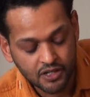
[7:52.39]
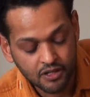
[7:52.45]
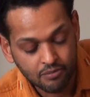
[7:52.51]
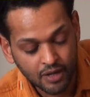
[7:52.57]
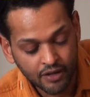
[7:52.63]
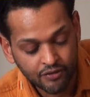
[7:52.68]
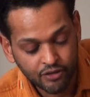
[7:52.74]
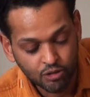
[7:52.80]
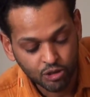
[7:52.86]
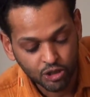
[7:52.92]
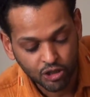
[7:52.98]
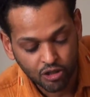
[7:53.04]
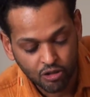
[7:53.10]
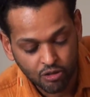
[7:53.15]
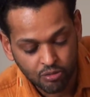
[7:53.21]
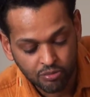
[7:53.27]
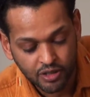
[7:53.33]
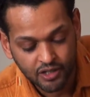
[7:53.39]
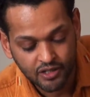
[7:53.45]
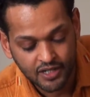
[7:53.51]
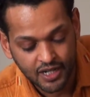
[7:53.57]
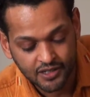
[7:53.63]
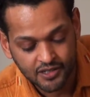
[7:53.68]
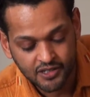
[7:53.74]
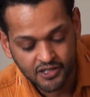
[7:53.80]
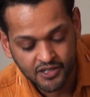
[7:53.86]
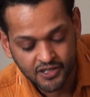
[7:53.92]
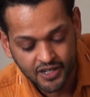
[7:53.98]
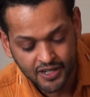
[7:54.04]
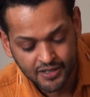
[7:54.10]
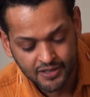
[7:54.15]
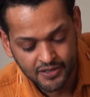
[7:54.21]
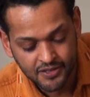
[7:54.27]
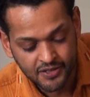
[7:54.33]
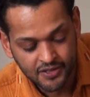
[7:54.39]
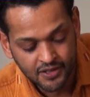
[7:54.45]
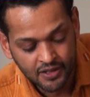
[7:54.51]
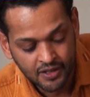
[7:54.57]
my future home, the United States.